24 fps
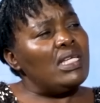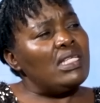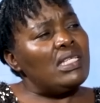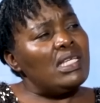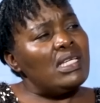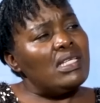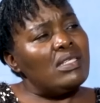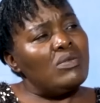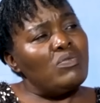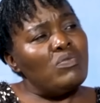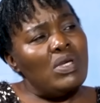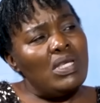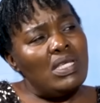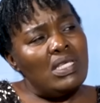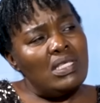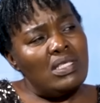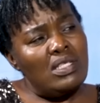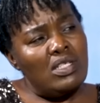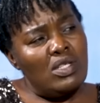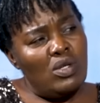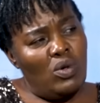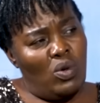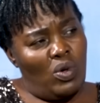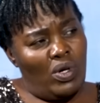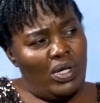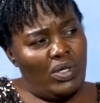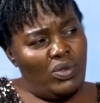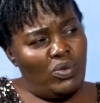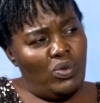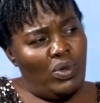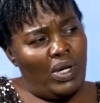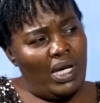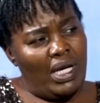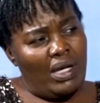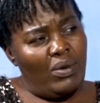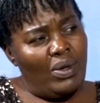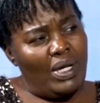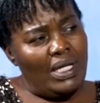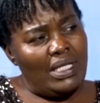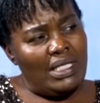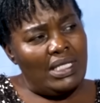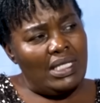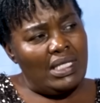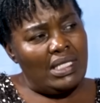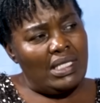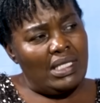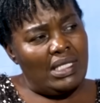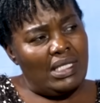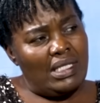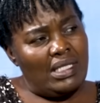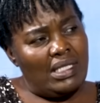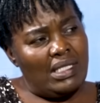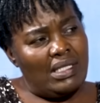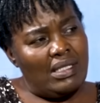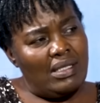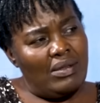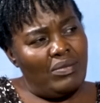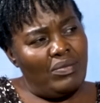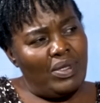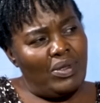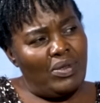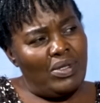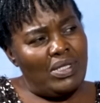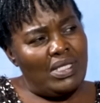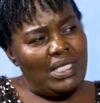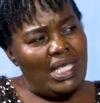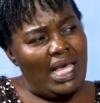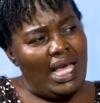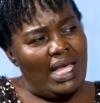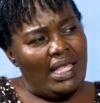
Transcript: it as ministry or as work? What is it? Because the